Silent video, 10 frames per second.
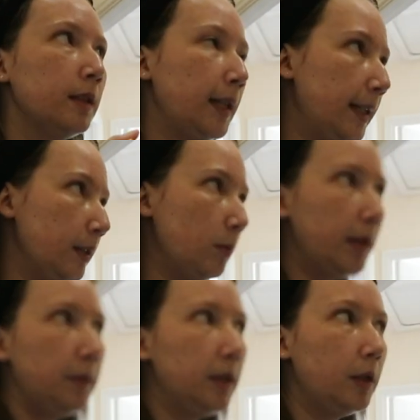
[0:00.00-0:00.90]
that is the
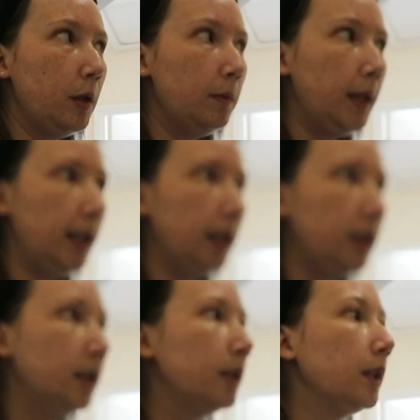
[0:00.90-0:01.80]
line we're
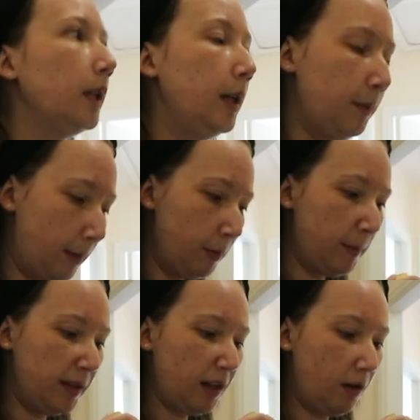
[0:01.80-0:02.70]
going. And we
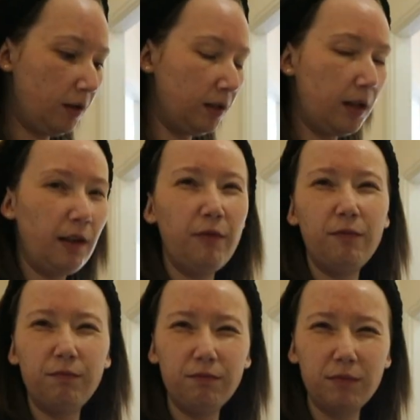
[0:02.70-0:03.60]
missed out on
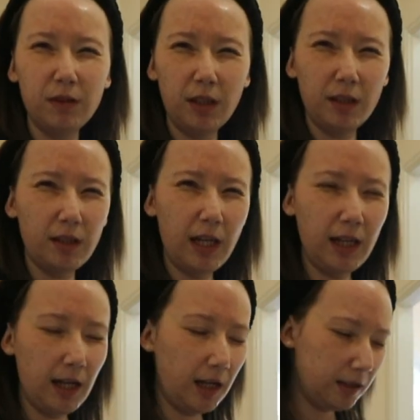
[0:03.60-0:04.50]

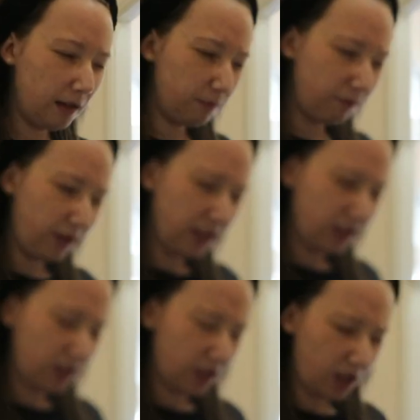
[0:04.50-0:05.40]
tickets, I
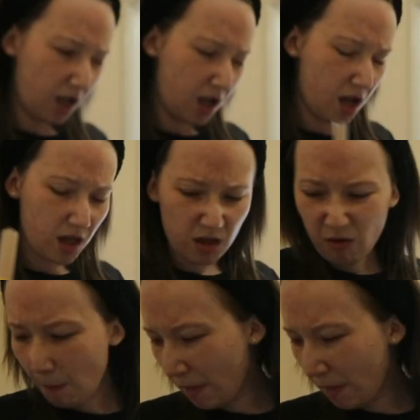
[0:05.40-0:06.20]
think. They were